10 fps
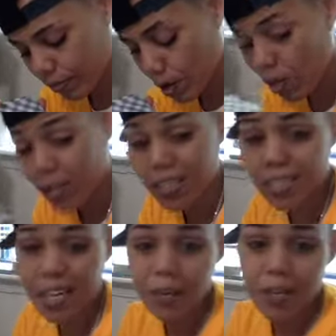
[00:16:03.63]
Oh, that
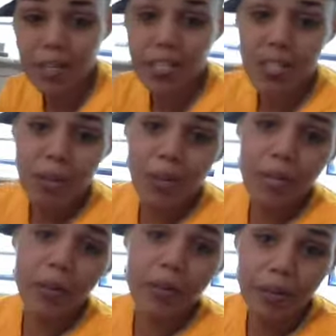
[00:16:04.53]
same inconsistent
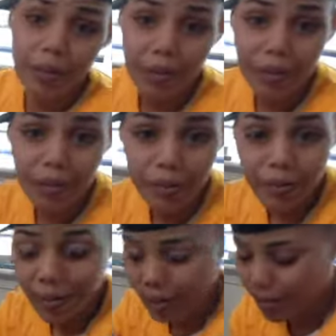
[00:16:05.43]
player,
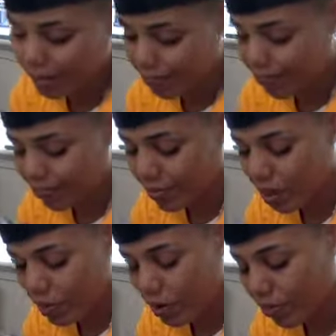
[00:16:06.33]
right?
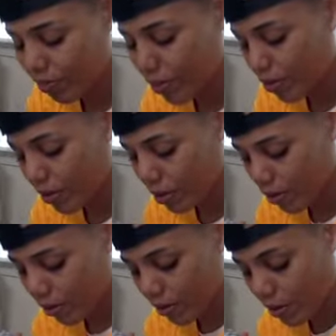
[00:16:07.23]
What about him? What about
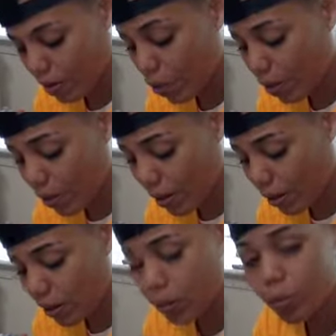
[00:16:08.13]
it? All right, they want a
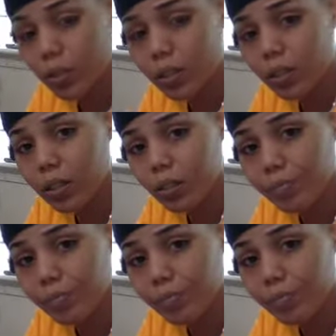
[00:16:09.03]
passionate new beginning.